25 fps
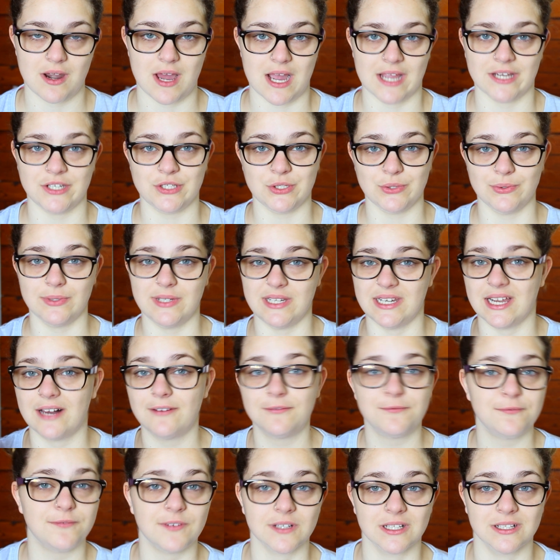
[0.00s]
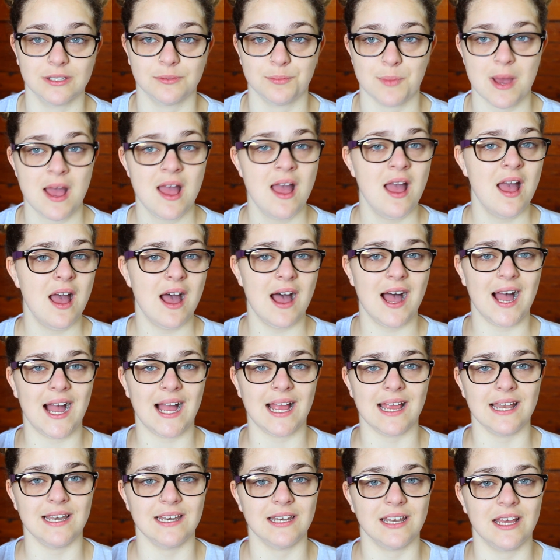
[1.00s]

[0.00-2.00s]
I do love film, I